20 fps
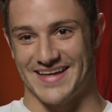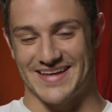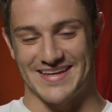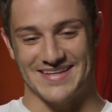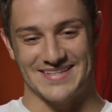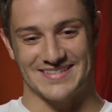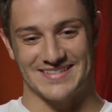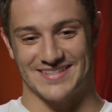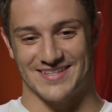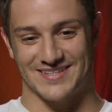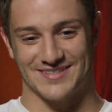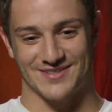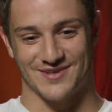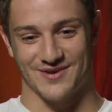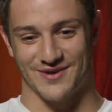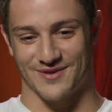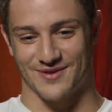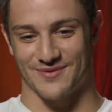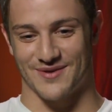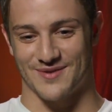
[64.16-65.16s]
There's
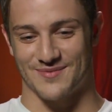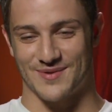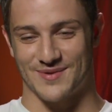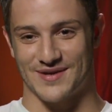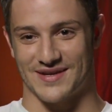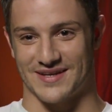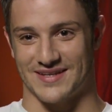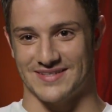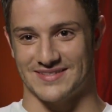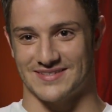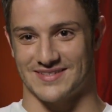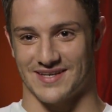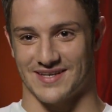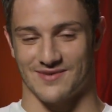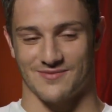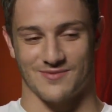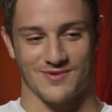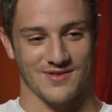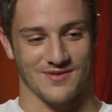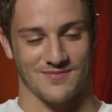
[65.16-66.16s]
no other way to put it. He's
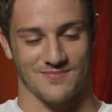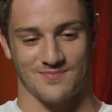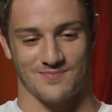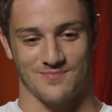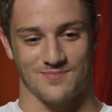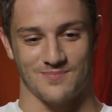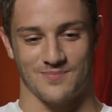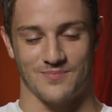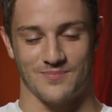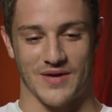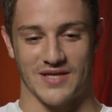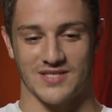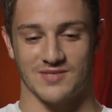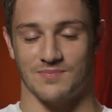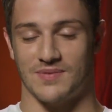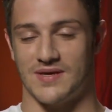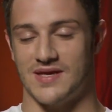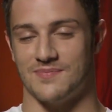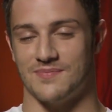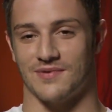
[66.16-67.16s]
like one of the
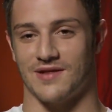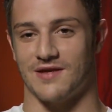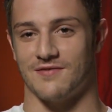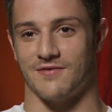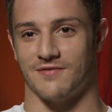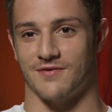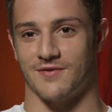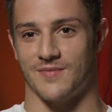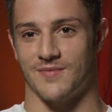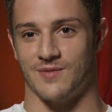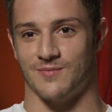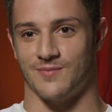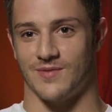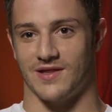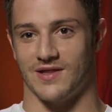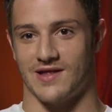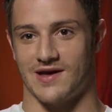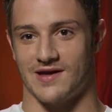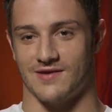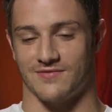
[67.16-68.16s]
best people I've ever met in my
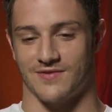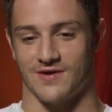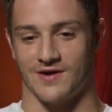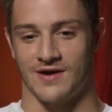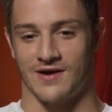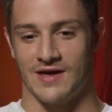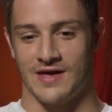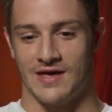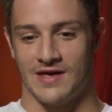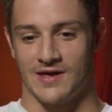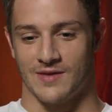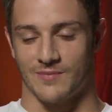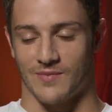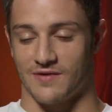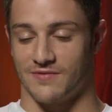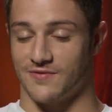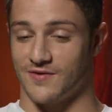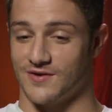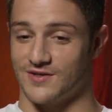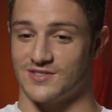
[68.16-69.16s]
life. My
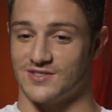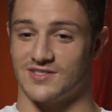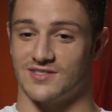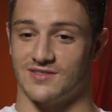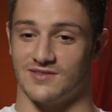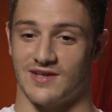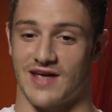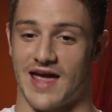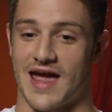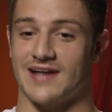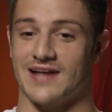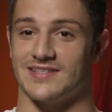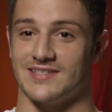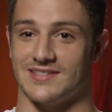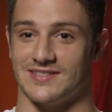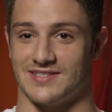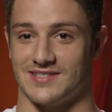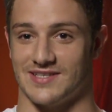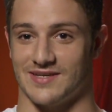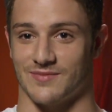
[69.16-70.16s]
first acting
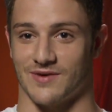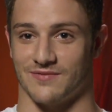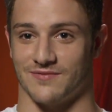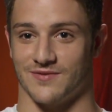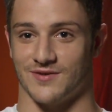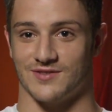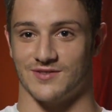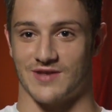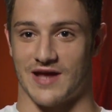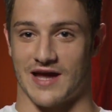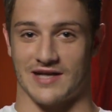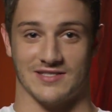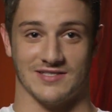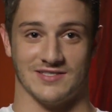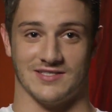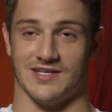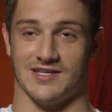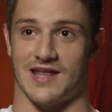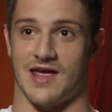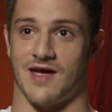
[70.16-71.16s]
scene
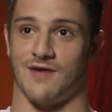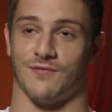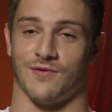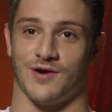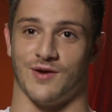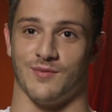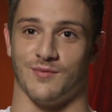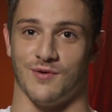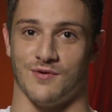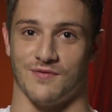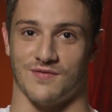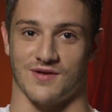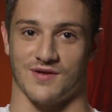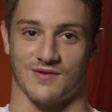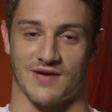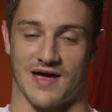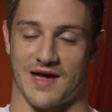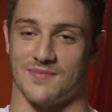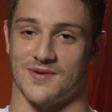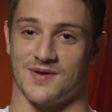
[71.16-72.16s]
ever in a movie
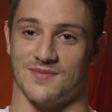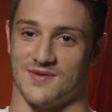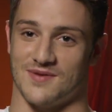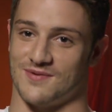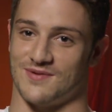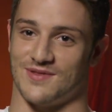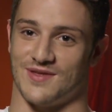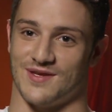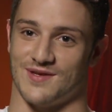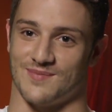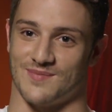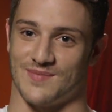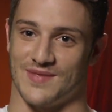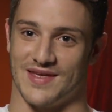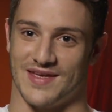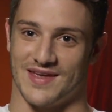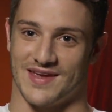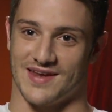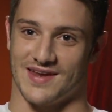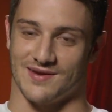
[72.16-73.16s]
happened to be with him.
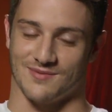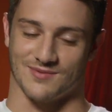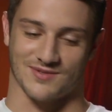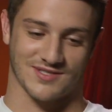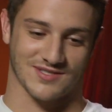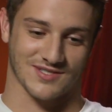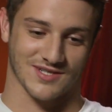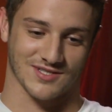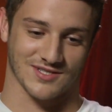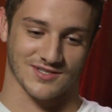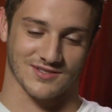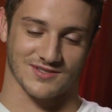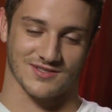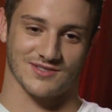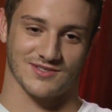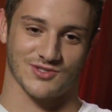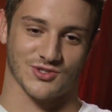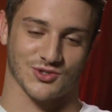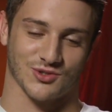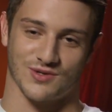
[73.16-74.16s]
And it was such a
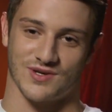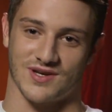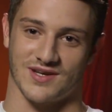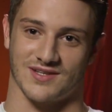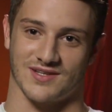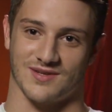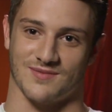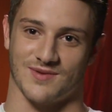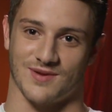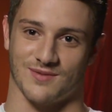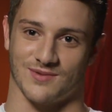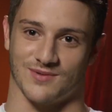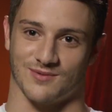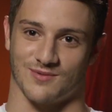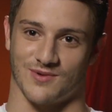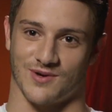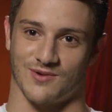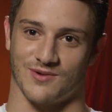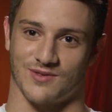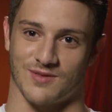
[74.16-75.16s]
treat to be able to
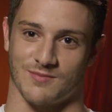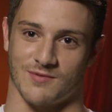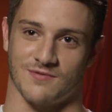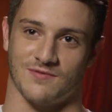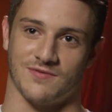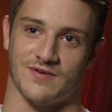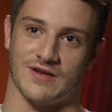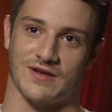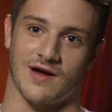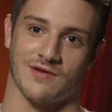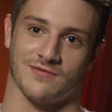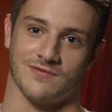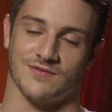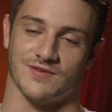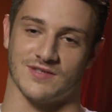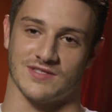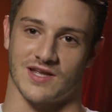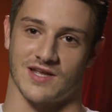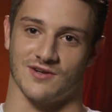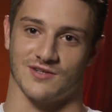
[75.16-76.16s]
work with him and feed off of
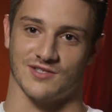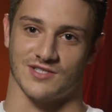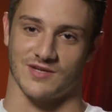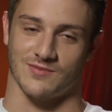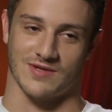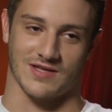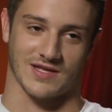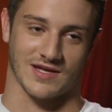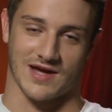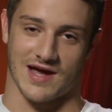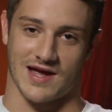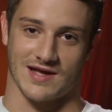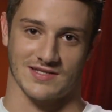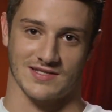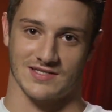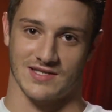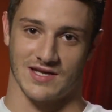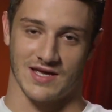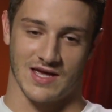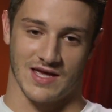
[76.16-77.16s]
his energy. I mean, the guy
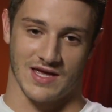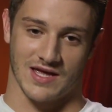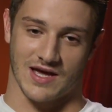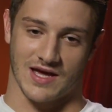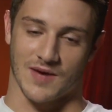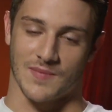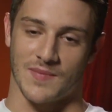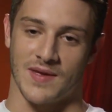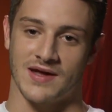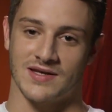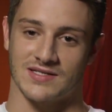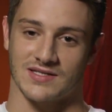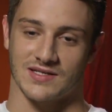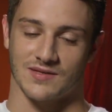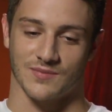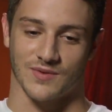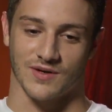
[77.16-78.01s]
is amazing.